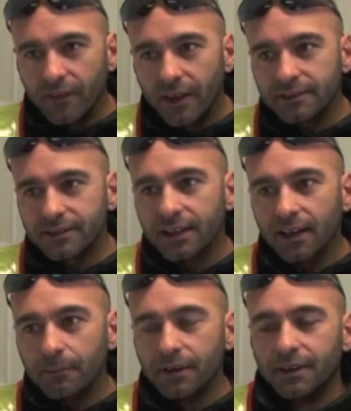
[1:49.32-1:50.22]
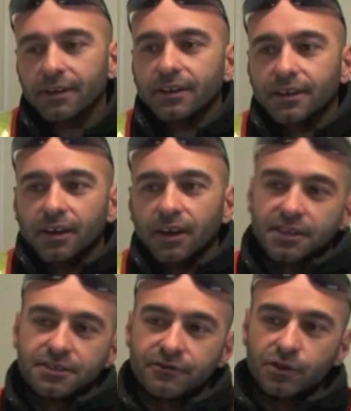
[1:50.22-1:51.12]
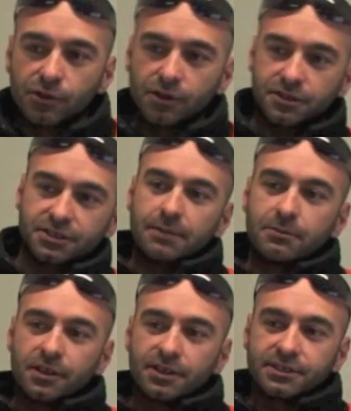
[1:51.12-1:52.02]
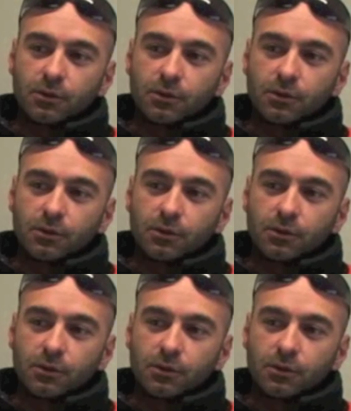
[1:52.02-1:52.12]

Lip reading: That I guess if you look at it in the scheme of things,